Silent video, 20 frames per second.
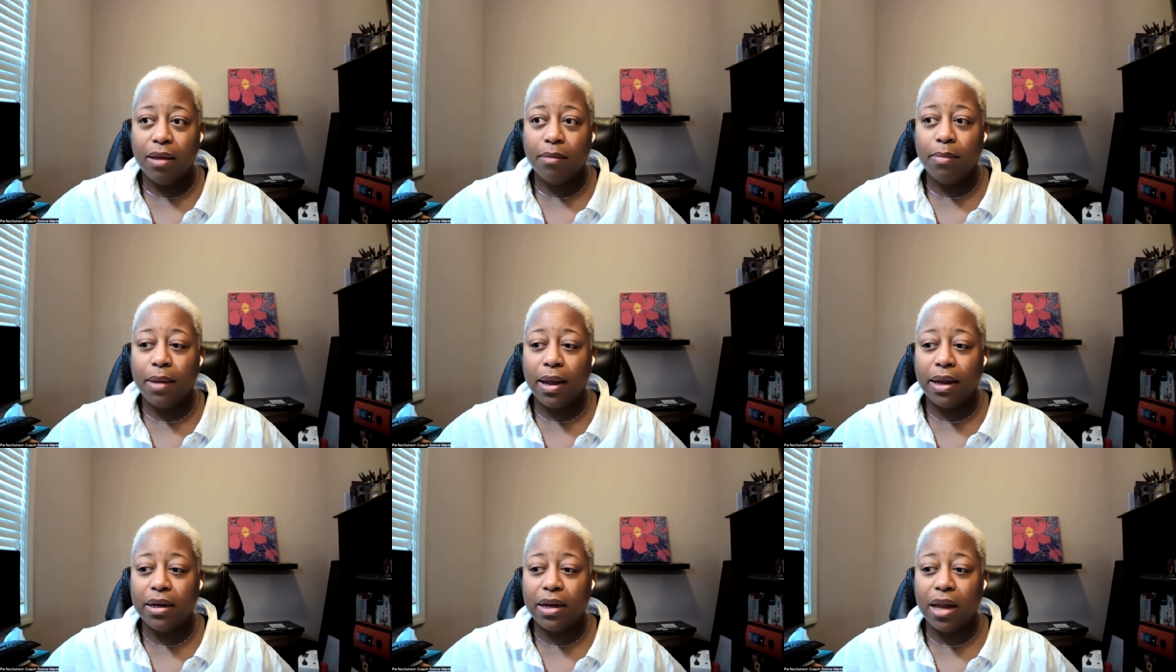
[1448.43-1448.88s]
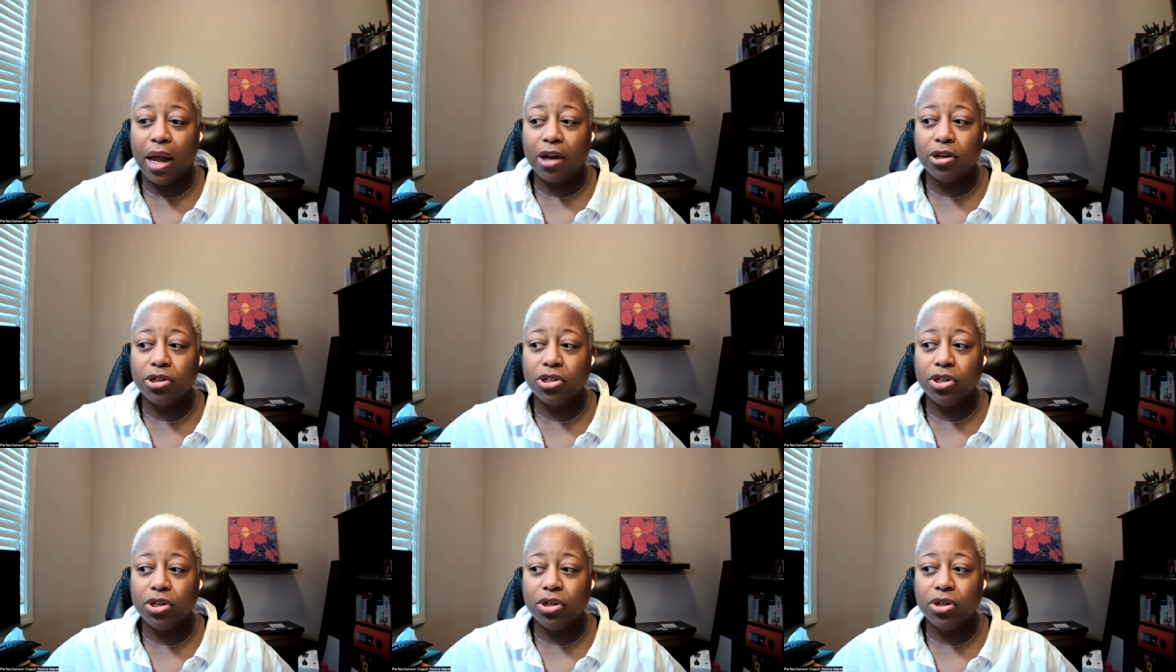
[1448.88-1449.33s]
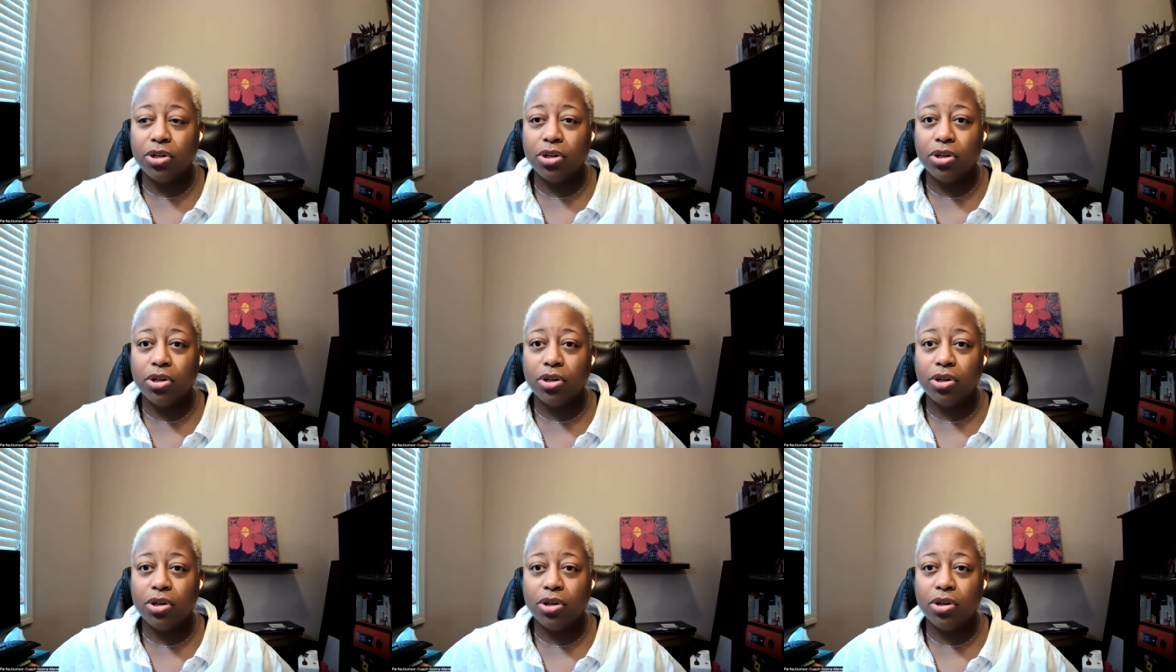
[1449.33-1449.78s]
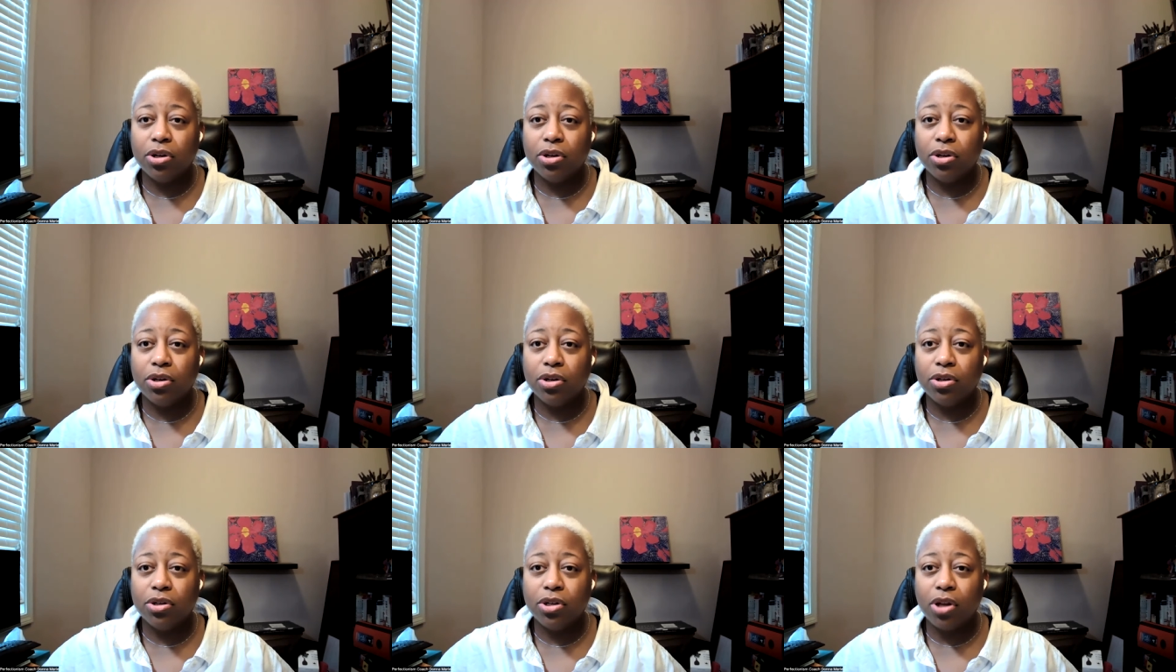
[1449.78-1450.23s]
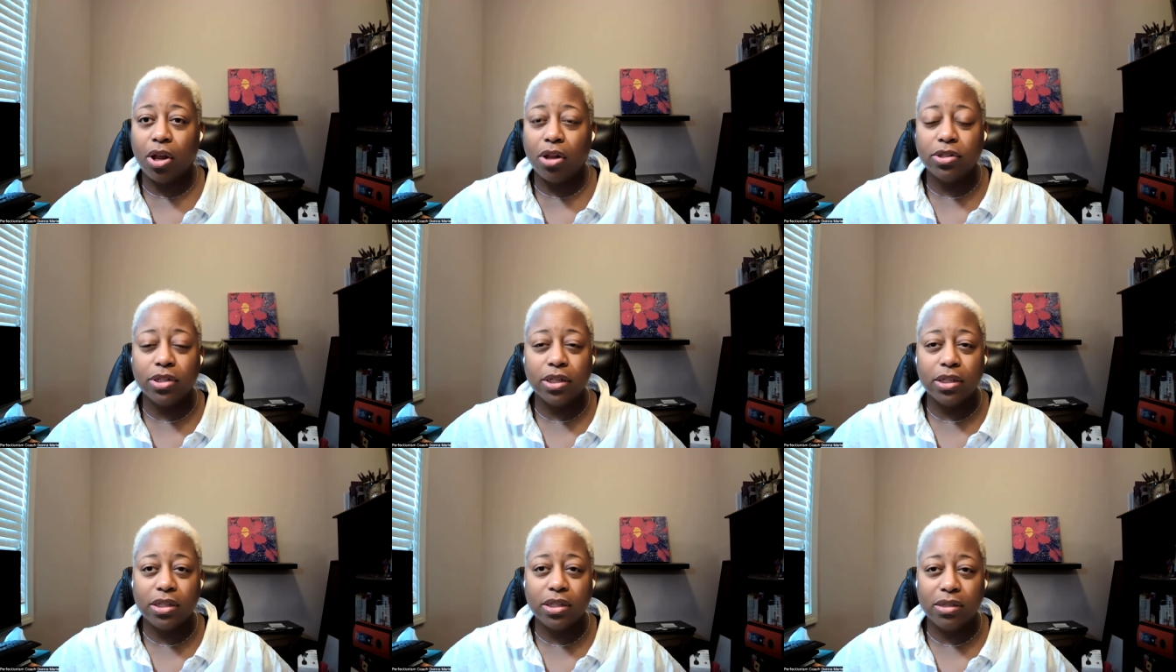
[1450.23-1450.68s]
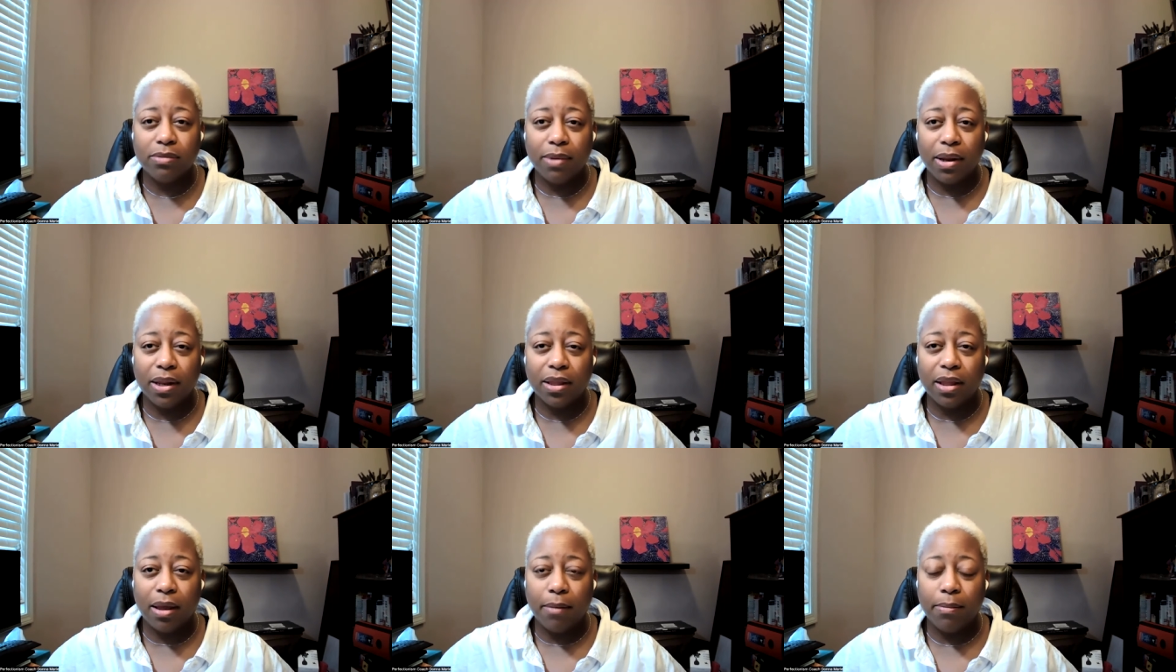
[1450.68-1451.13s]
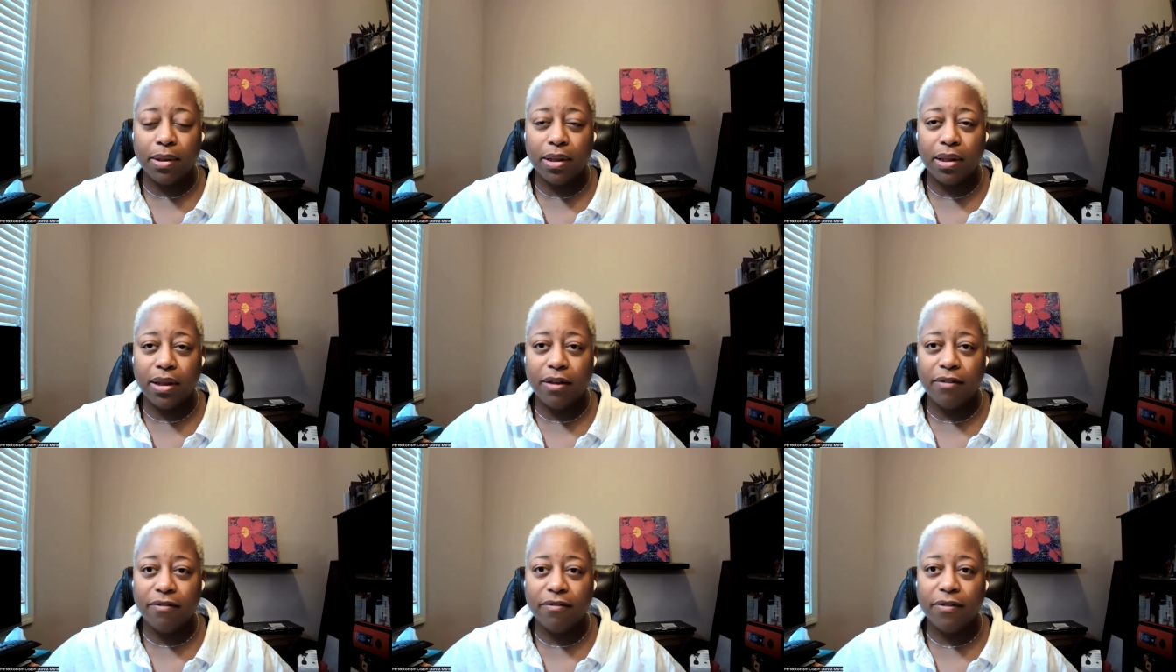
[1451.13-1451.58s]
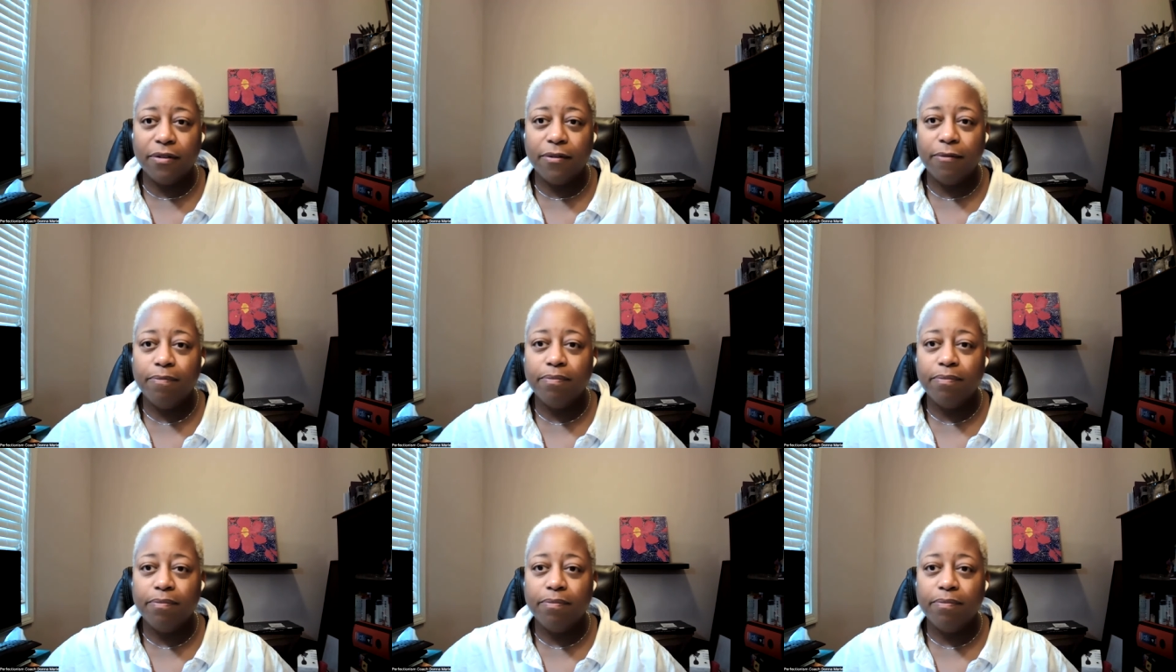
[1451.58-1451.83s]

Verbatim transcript: by Doctor Dalton Smith, I believe.